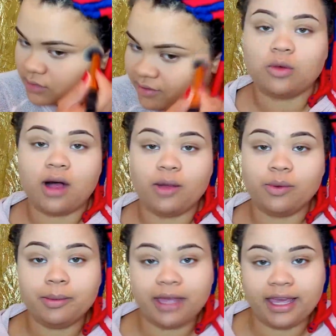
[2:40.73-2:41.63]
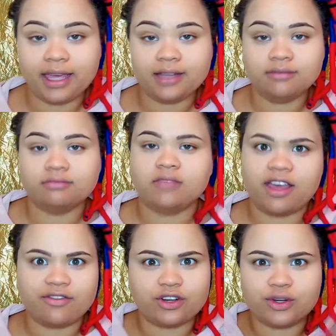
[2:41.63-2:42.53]
So while we're baking,
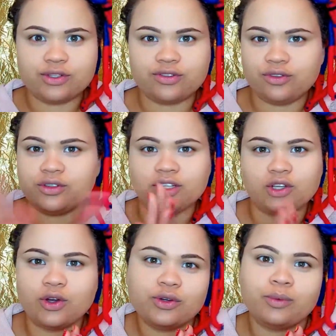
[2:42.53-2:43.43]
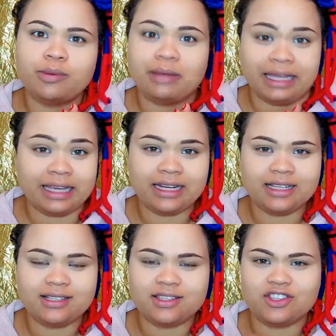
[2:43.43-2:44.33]
and for those of you that don't know what baking is,